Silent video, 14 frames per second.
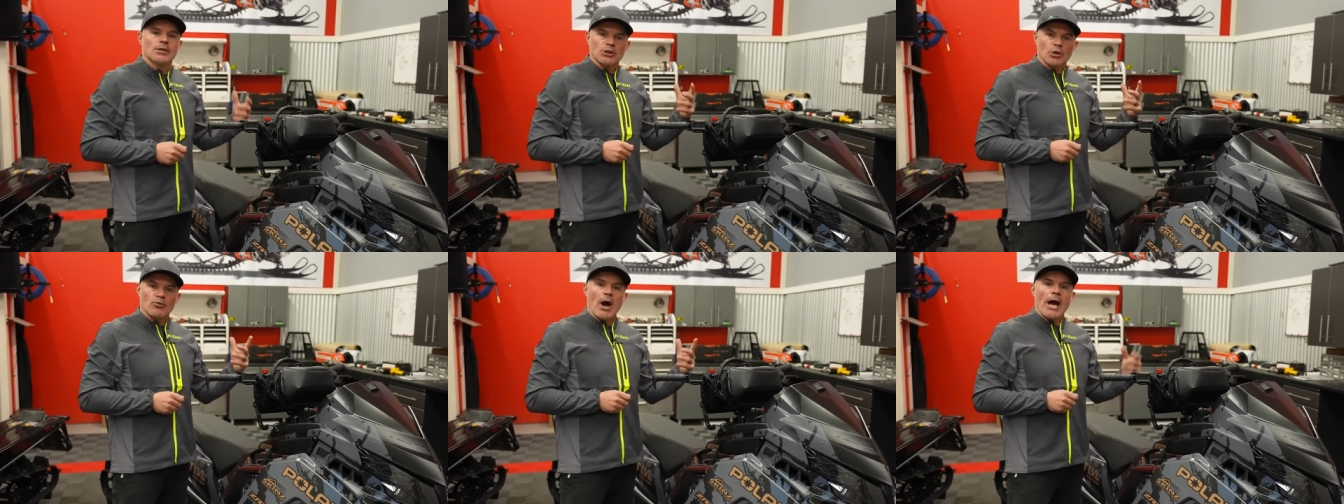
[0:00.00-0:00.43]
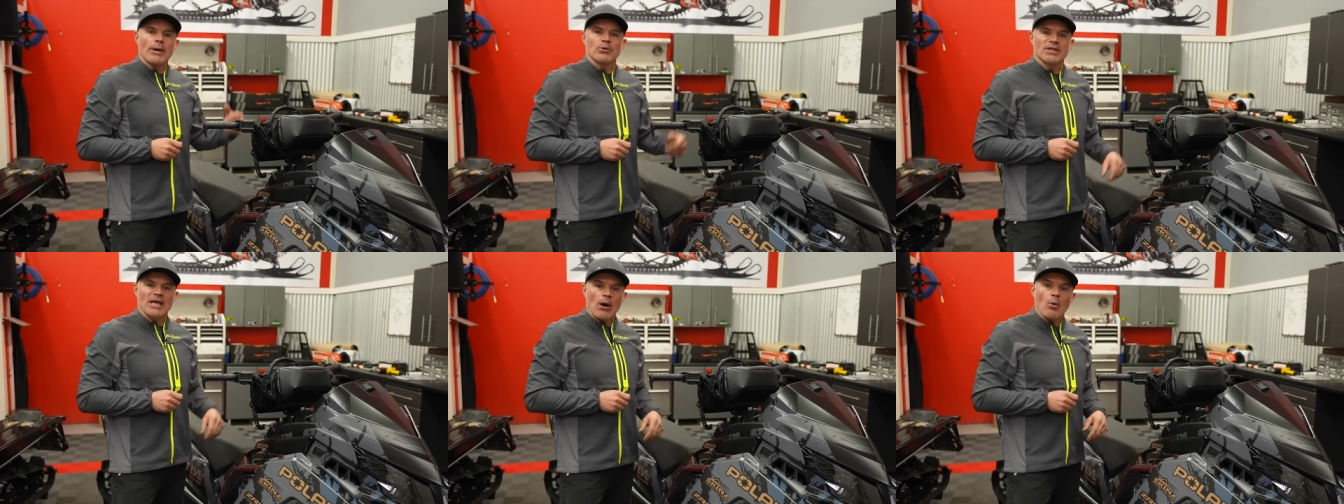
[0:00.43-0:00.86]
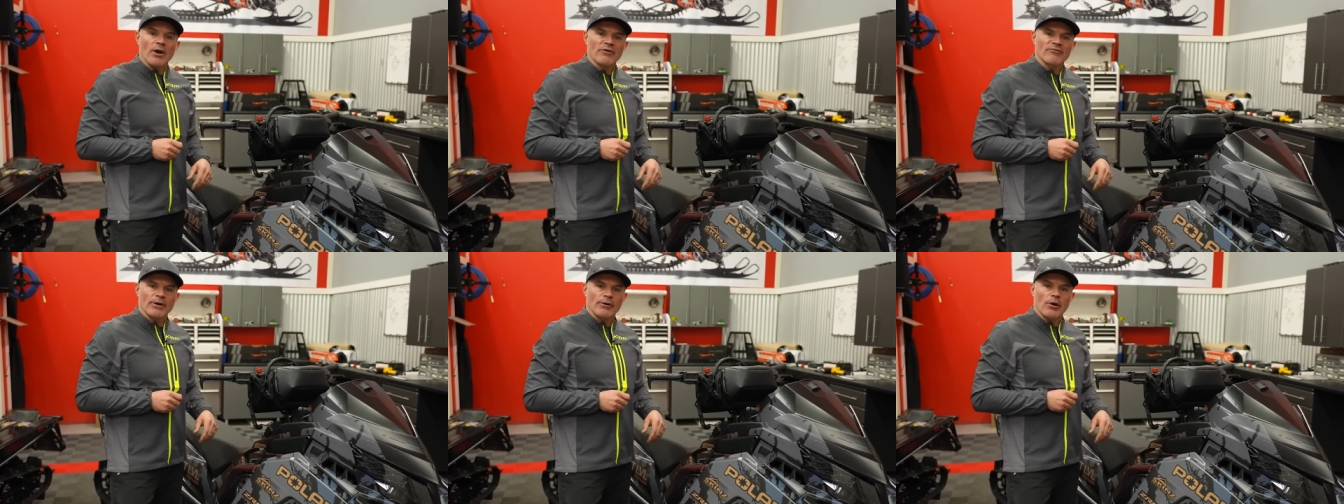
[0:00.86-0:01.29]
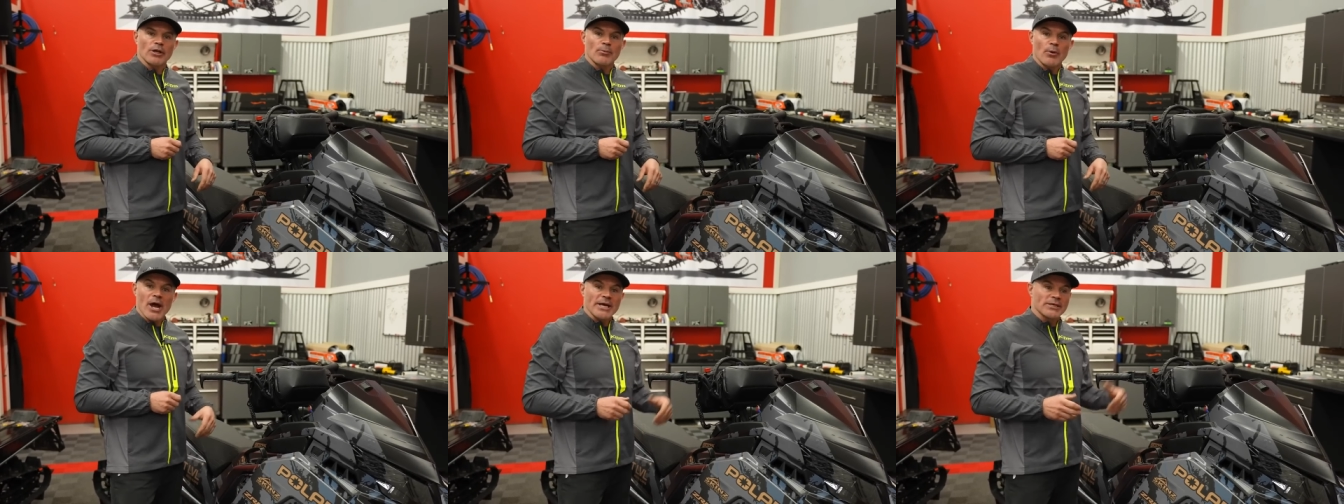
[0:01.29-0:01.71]
to ride with that one finger on
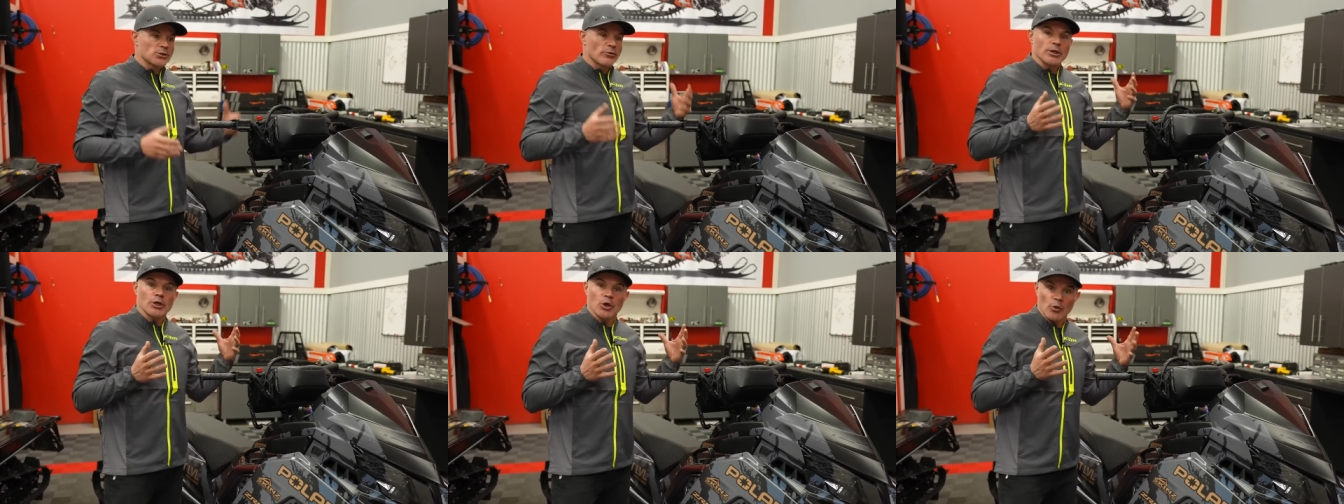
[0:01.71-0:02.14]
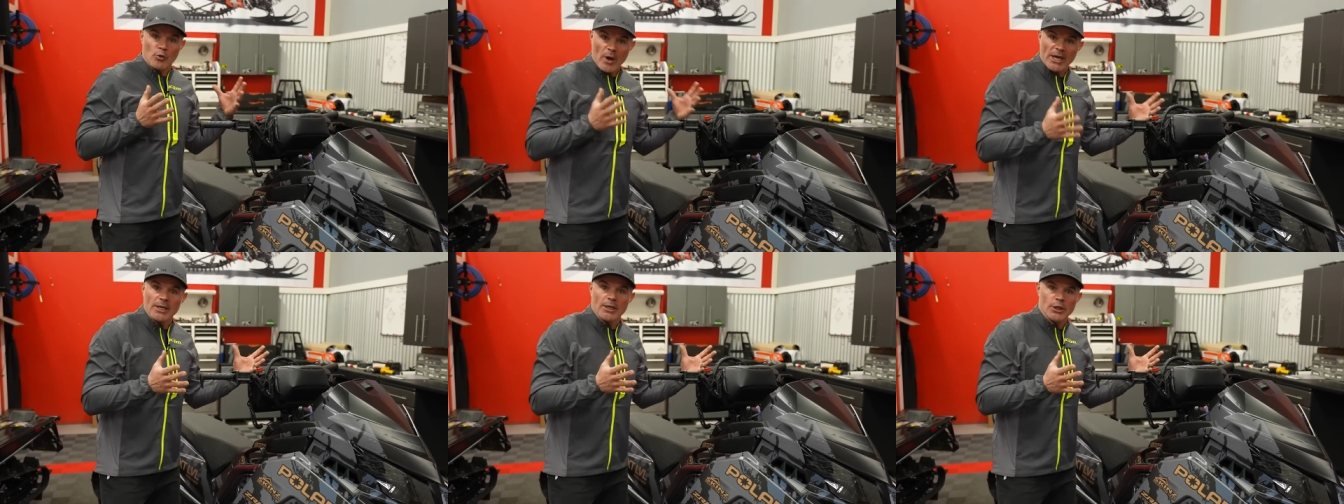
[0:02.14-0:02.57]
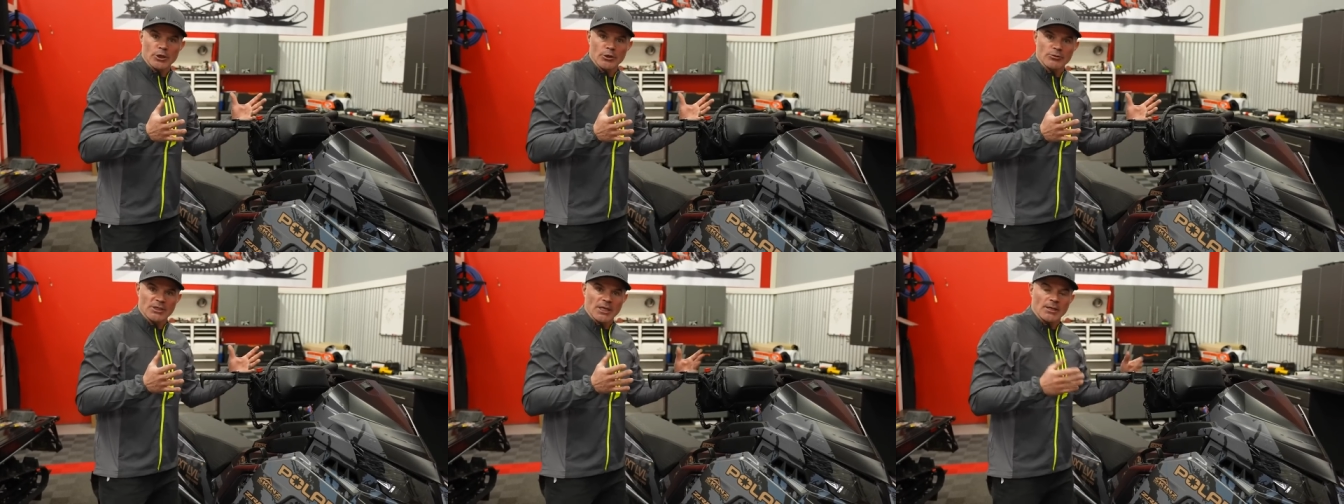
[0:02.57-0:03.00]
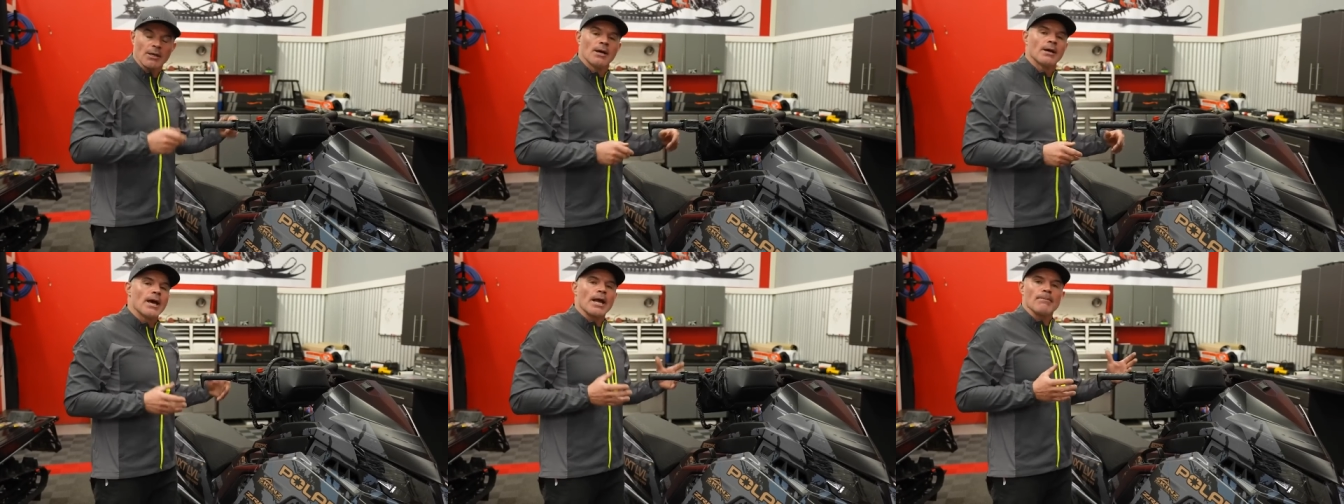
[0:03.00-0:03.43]
the brake so that you're ready to use it
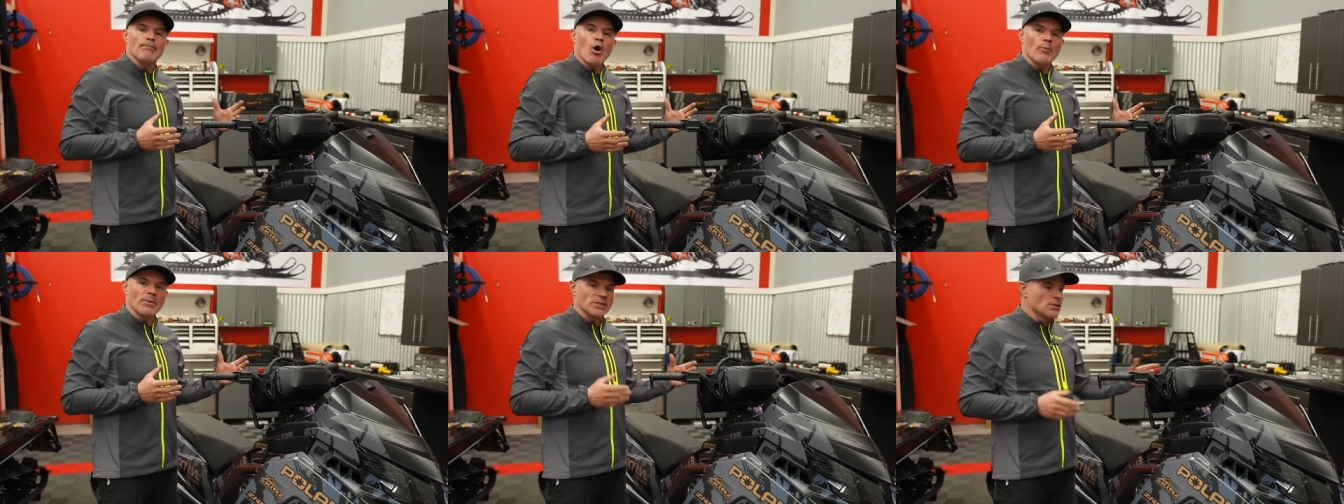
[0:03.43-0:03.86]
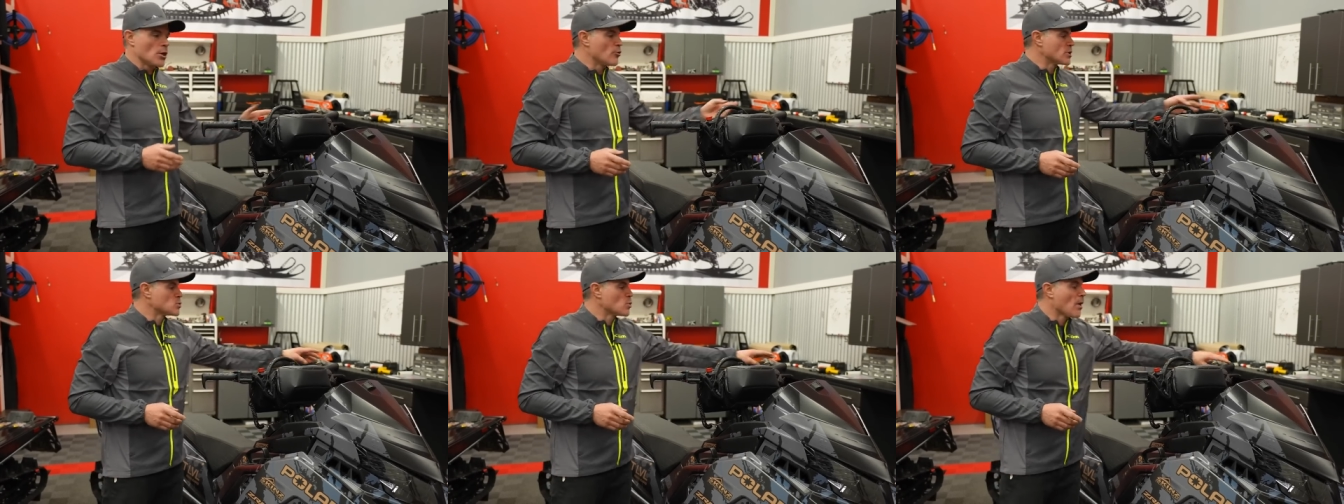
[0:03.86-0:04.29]
at a moment's notice.